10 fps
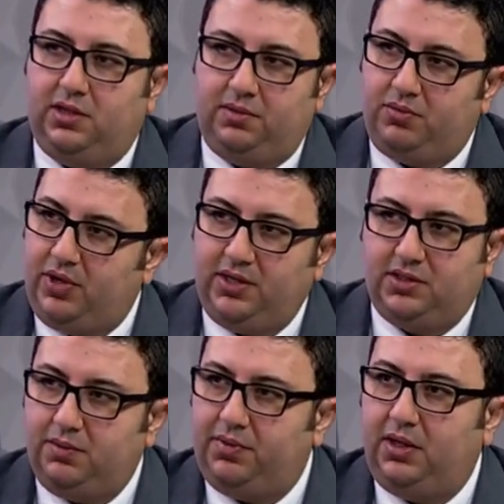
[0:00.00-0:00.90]
Let them write
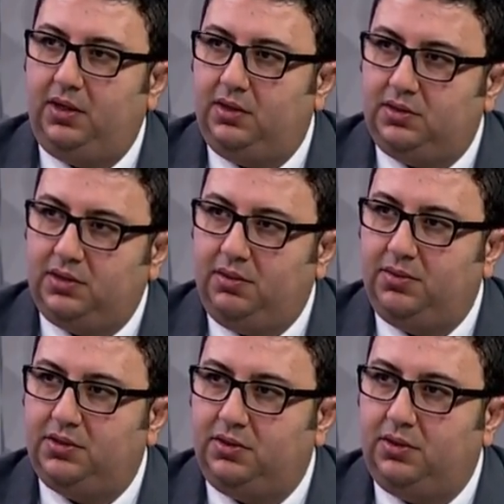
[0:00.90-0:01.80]
something,
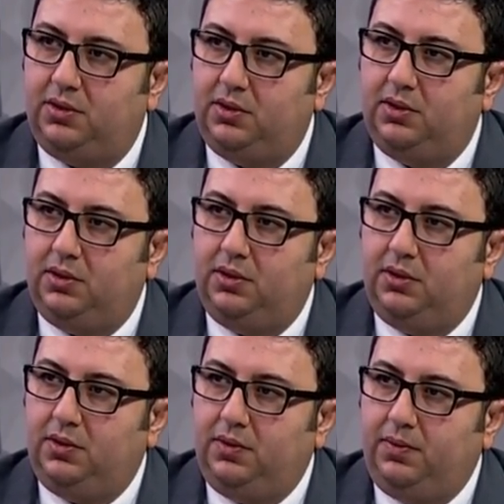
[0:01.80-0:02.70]
assignments,
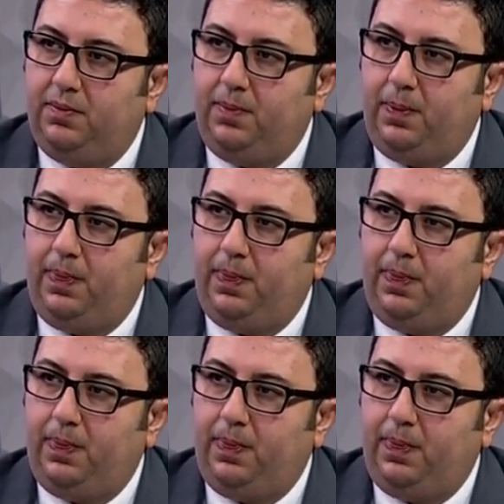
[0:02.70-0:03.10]
or?